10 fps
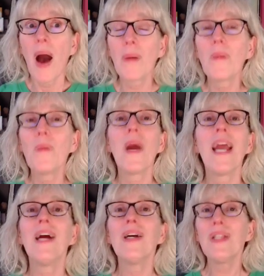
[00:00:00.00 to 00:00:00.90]

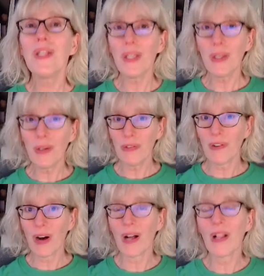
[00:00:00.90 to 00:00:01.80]
Where do you
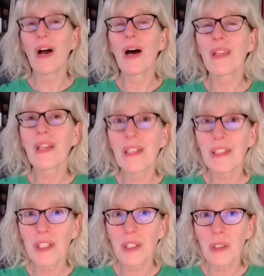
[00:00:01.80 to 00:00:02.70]
fall on the
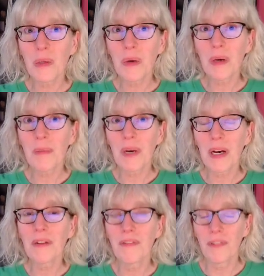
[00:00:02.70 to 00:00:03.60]
continuum
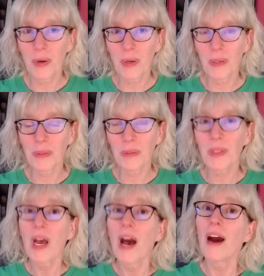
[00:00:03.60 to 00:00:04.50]
of photos?
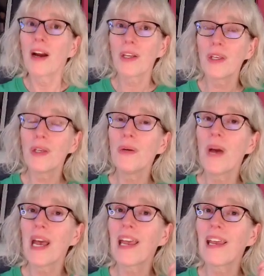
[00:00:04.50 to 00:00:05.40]
Are
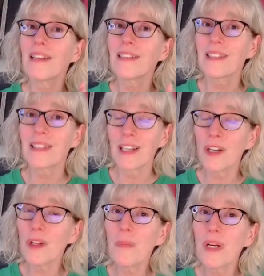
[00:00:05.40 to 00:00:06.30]
you a
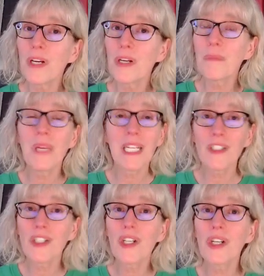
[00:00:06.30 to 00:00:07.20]
single
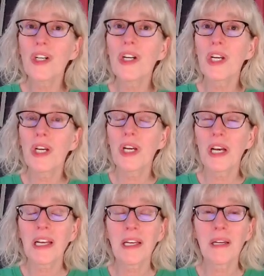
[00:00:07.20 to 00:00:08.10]
picture
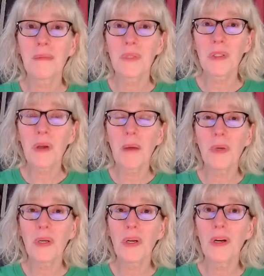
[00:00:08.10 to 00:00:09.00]

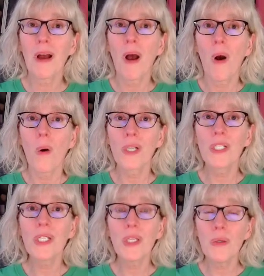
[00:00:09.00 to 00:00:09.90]
scrapbooker, or
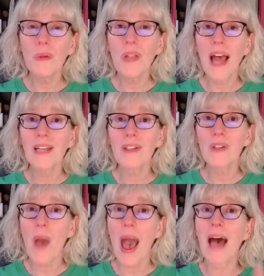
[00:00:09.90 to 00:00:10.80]
do you like
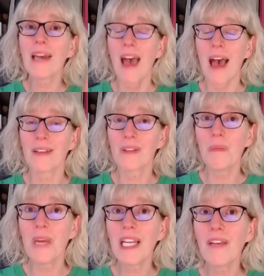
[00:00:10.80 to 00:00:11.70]
to add as
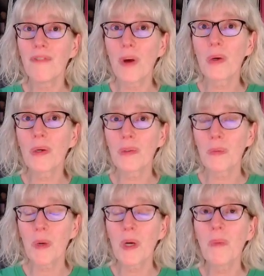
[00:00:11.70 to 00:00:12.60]
many photos
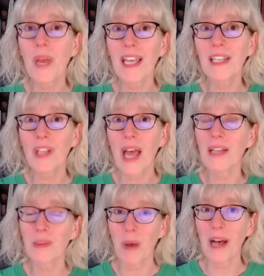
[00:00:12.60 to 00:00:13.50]
per page
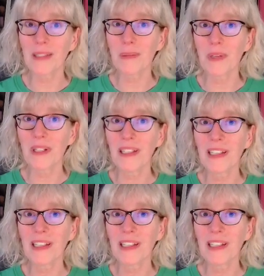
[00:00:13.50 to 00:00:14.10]
as possible?